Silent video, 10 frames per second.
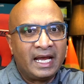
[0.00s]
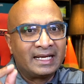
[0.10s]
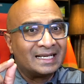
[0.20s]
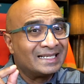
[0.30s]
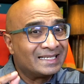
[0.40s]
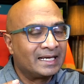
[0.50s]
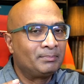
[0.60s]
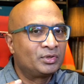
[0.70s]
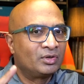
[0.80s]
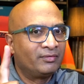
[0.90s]
at a
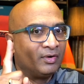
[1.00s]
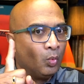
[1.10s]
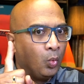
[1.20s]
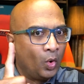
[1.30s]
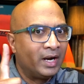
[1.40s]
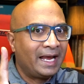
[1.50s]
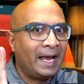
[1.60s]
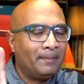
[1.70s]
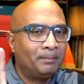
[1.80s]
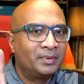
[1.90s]
consumption of 1
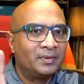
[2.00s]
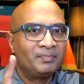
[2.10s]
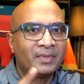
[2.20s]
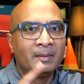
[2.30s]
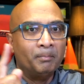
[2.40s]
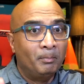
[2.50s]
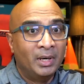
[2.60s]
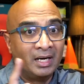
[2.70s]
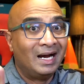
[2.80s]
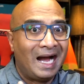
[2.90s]
amp
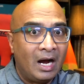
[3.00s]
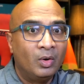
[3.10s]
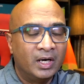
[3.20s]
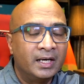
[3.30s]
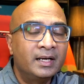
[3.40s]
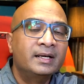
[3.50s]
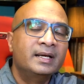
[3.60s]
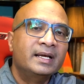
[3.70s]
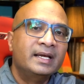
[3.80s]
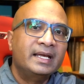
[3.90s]
per hour,
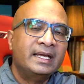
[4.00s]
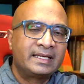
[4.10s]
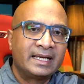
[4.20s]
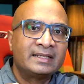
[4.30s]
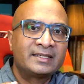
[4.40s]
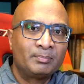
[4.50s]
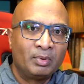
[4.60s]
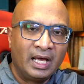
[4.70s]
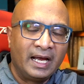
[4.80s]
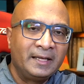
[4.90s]
it can
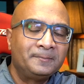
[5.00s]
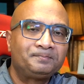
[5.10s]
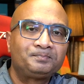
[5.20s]
supply